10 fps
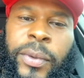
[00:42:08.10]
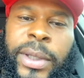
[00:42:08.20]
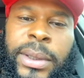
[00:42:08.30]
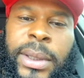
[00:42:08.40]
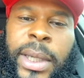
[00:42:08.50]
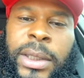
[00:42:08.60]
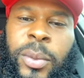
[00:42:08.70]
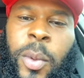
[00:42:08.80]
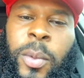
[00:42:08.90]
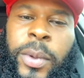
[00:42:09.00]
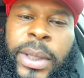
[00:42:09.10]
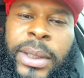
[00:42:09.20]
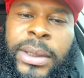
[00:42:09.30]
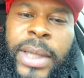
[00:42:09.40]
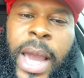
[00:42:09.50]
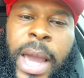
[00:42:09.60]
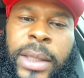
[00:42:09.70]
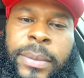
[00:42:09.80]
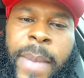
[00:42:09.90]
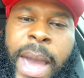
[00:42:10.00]
Rich Digi, when we gonna get the
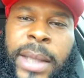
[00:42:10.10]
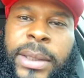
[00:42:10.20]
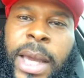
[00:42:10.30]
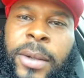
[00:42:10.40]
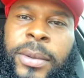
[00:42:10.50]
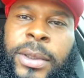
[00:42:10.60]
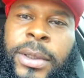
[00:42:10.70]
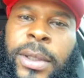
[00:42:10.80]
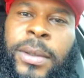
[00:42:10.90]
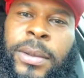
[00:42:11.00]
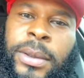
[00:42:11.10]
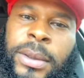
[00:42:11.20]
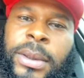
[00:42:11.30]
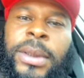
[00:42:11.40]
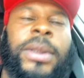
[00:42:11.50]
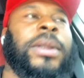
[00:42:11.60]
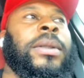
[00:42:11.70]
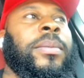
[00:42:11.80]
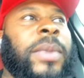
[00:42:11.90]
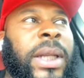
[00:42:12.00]
Jags mascot on the show?
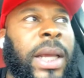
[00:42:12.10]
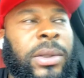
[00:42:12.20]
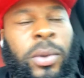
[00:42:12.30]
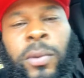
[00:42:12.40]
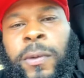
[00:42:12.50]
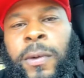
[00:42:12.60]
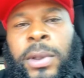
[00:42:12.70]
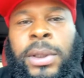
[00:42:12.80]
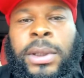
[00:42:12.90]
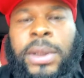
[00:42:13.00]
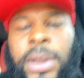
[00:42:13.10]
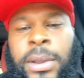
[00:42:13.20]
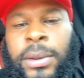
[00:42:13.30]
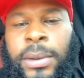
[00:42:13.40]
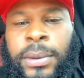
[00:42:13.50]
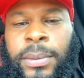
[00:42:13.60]
Man, that dude full of shit.